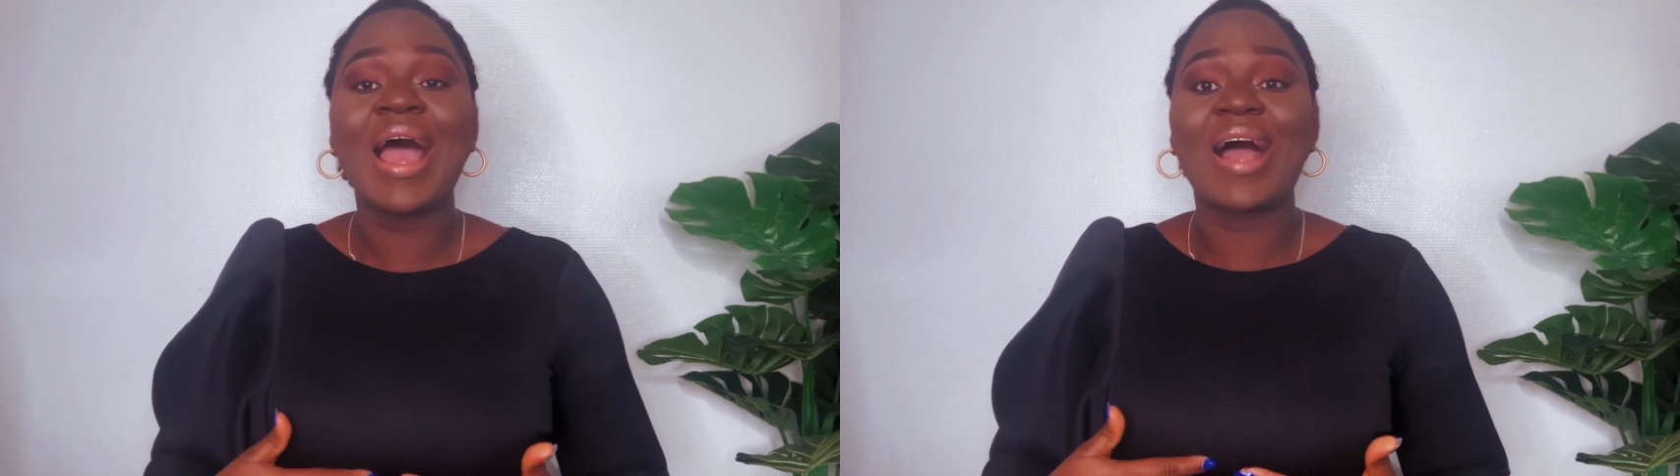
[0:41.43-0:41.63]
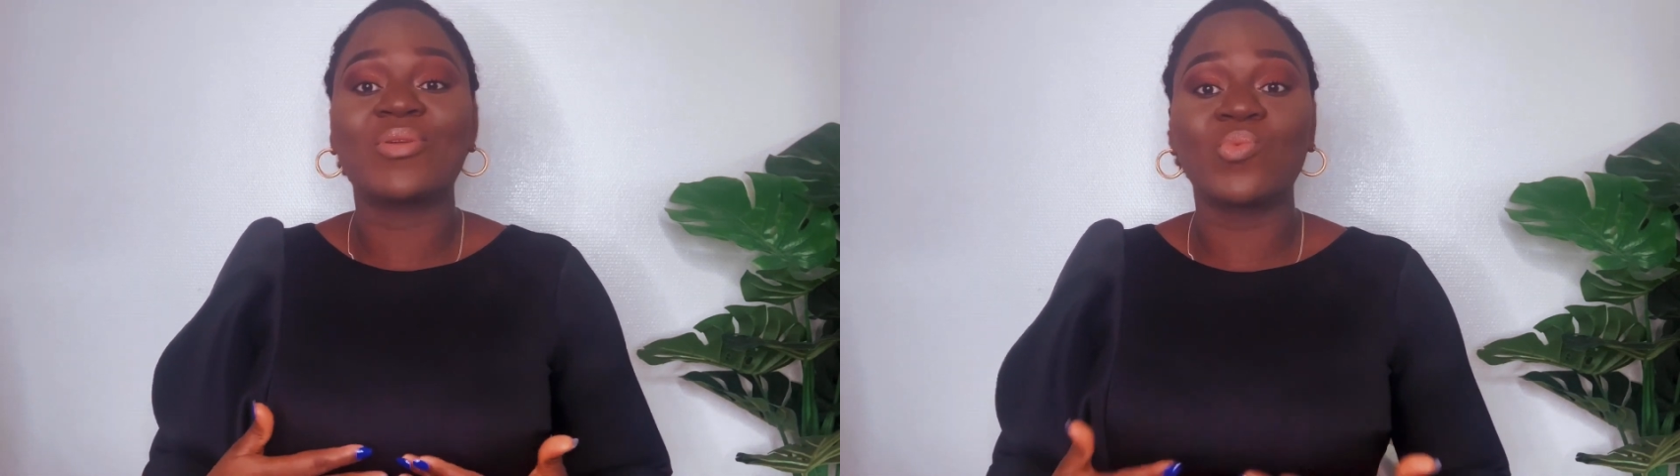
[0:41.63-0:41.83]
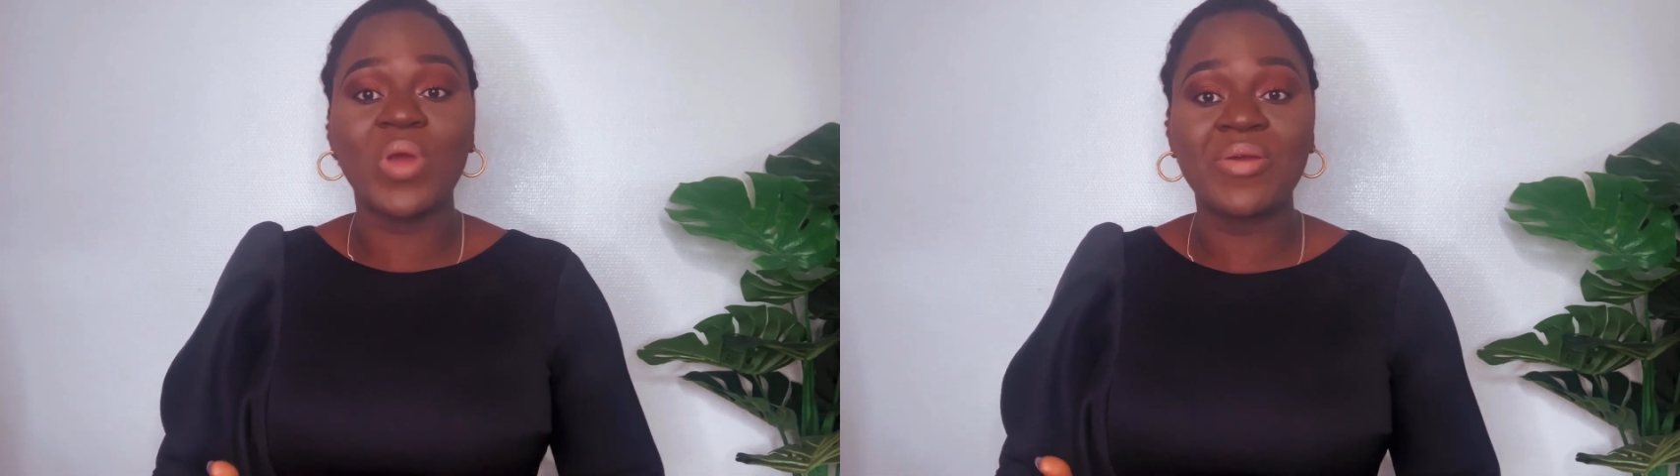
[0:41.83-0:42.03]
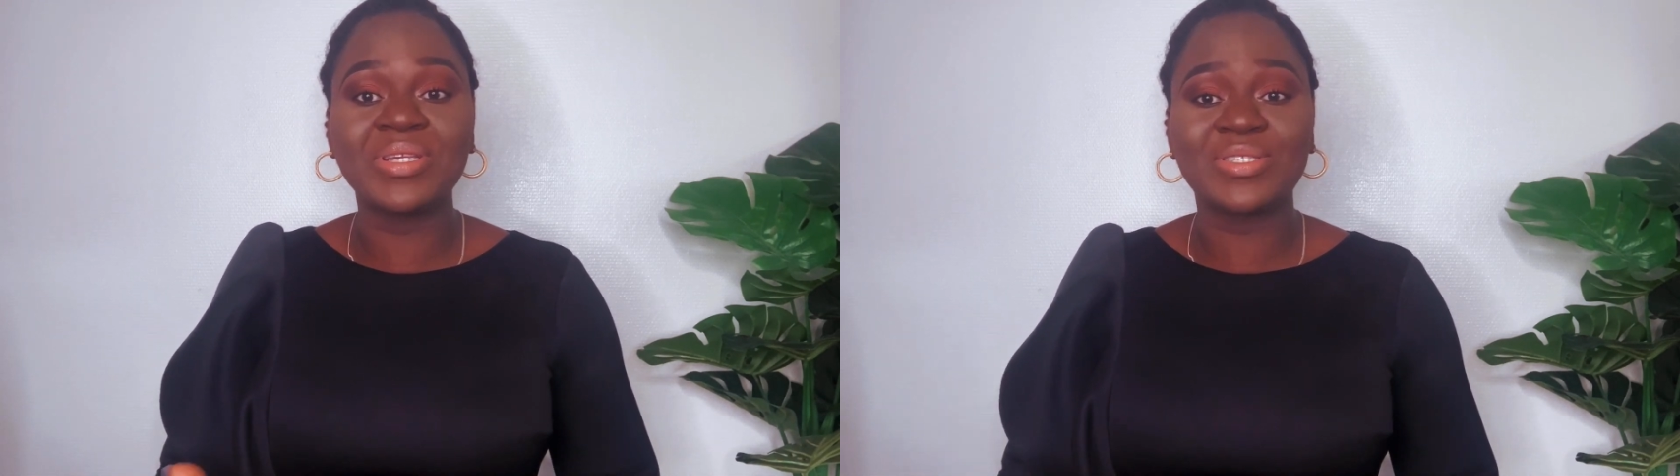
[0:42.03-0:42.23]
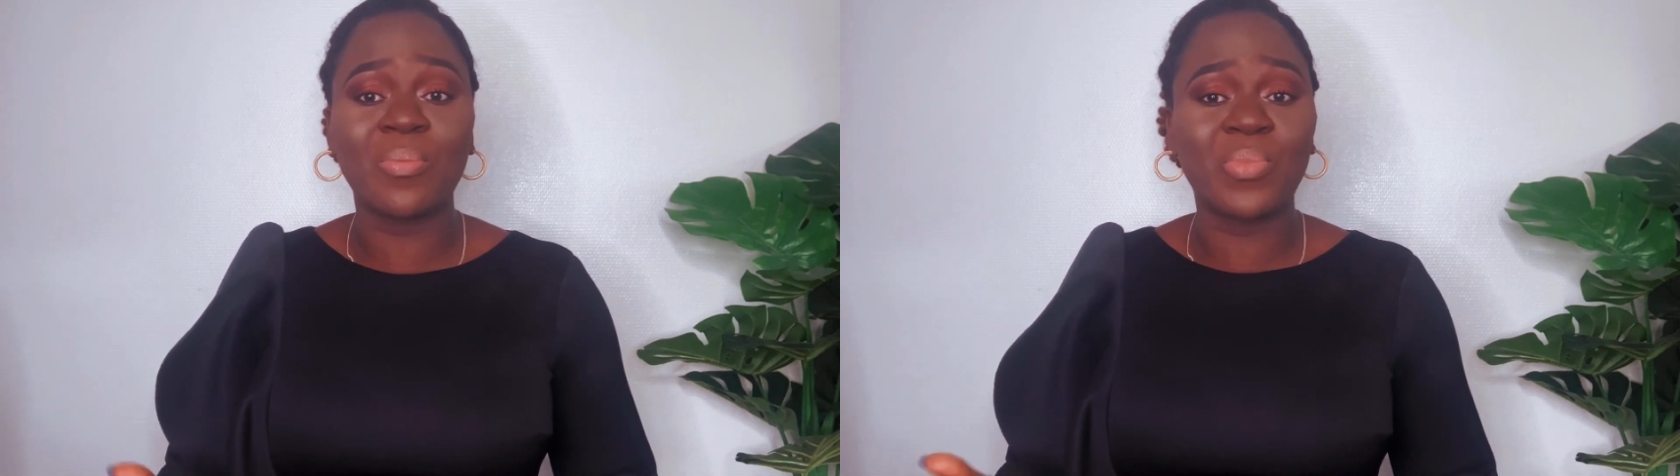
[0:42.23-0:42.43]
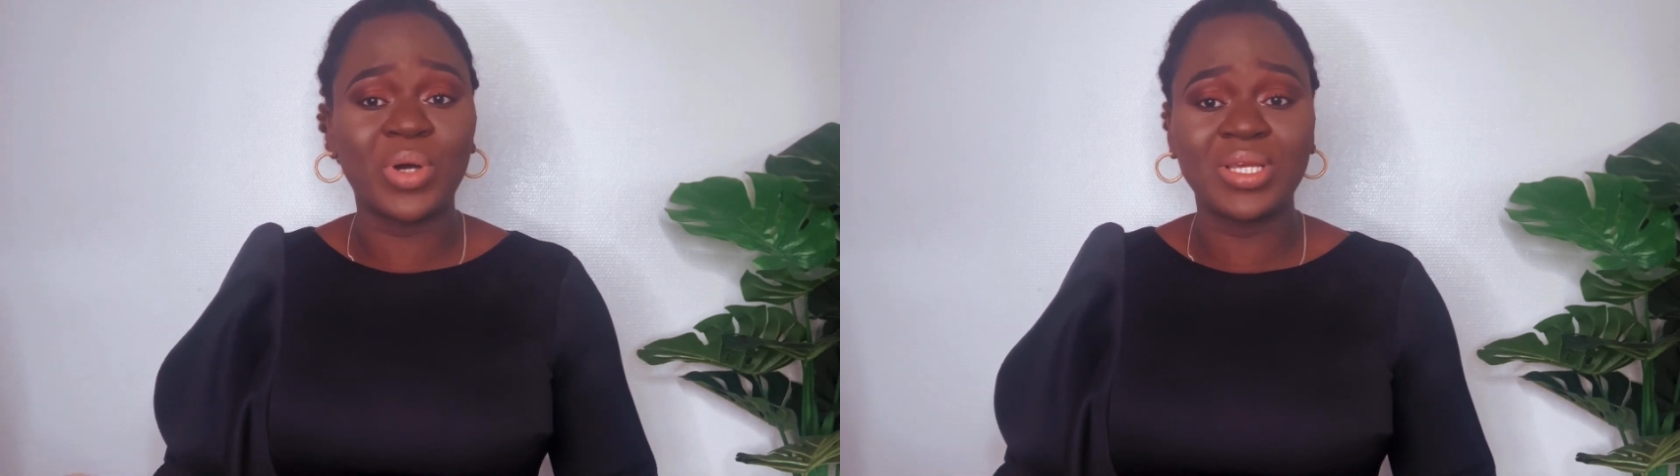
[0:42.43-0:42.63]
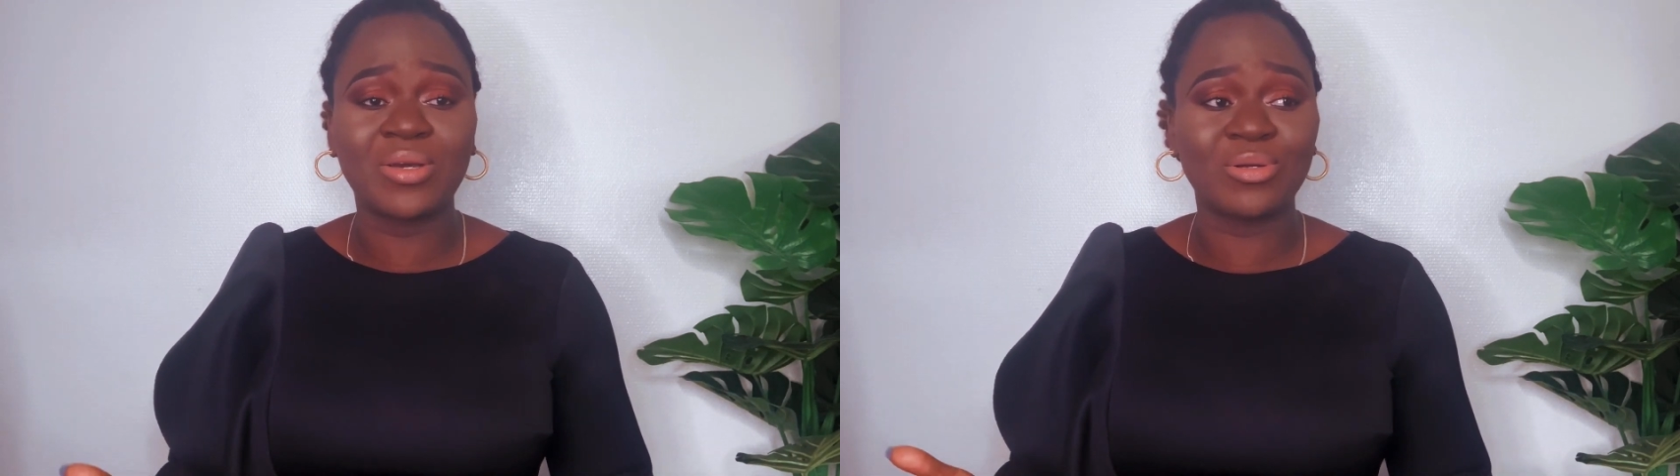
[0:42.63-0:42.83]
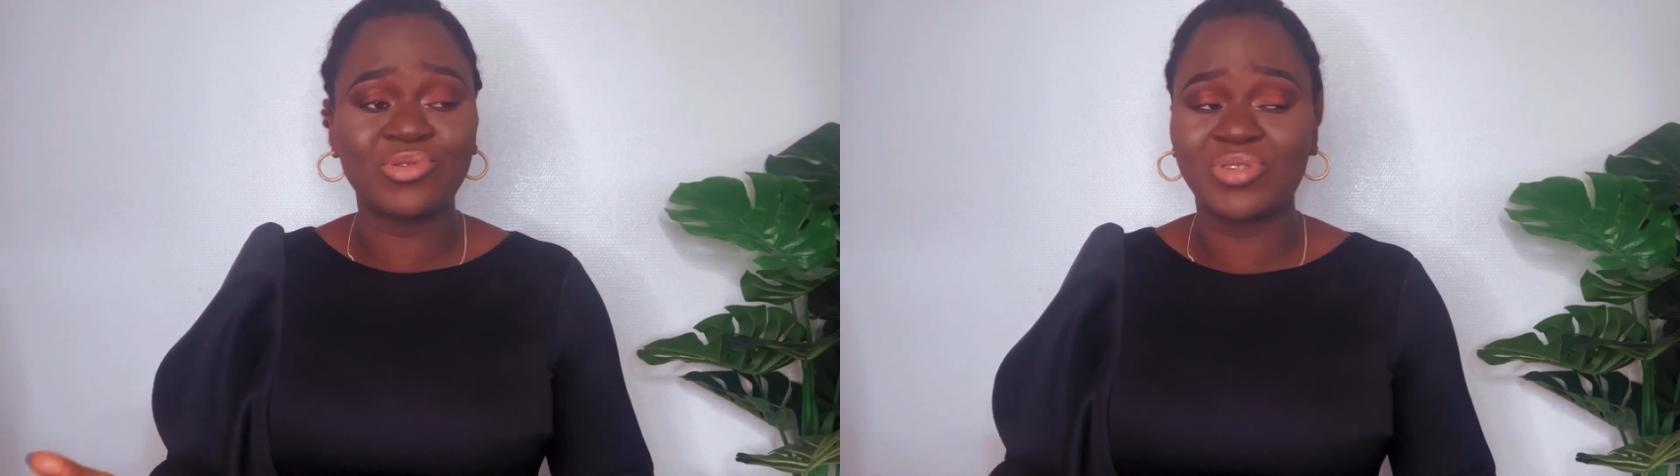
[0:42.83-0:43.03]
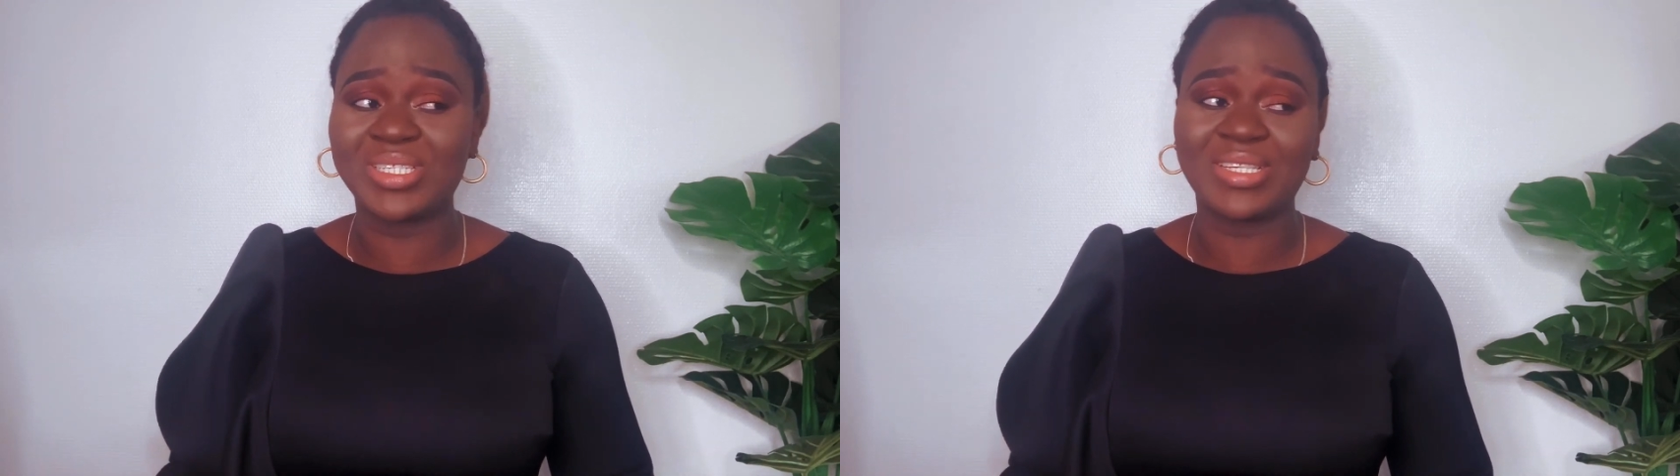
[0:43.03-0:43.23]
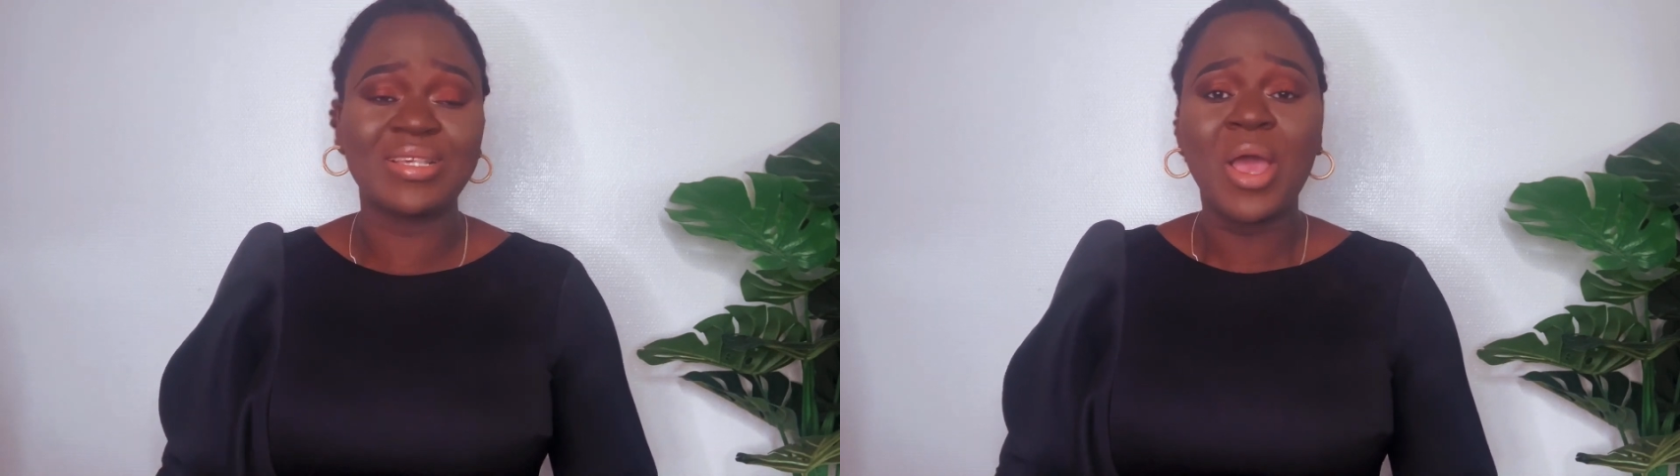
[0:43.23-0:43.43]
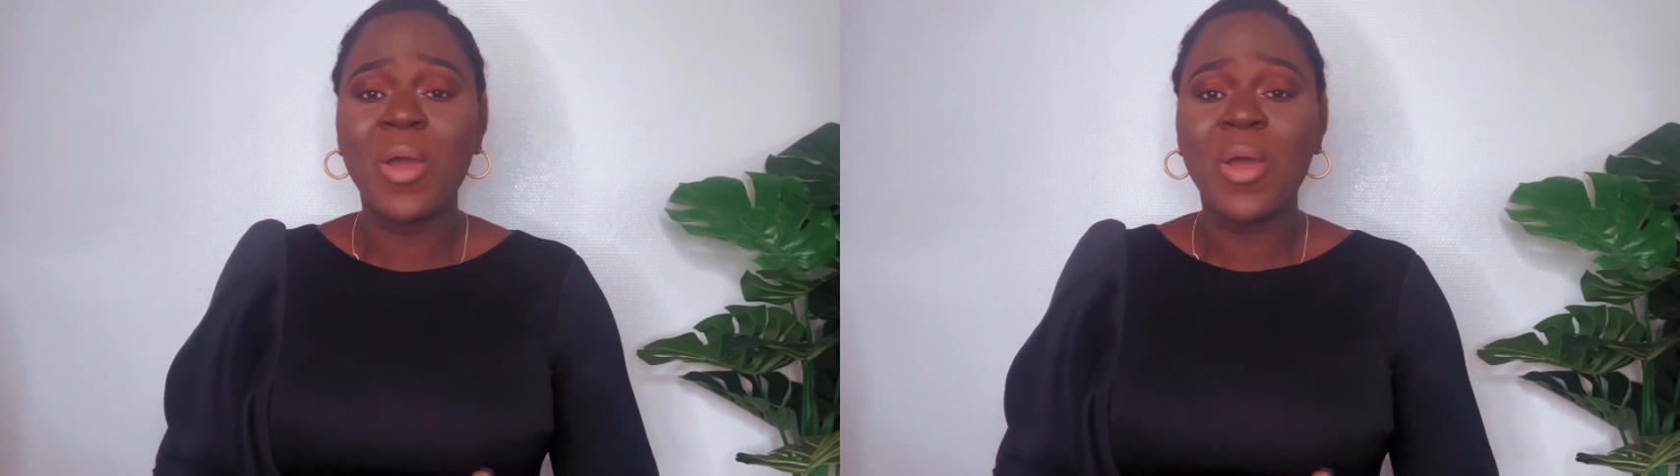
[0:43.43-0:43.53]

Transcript: and wearing some bodycon dresses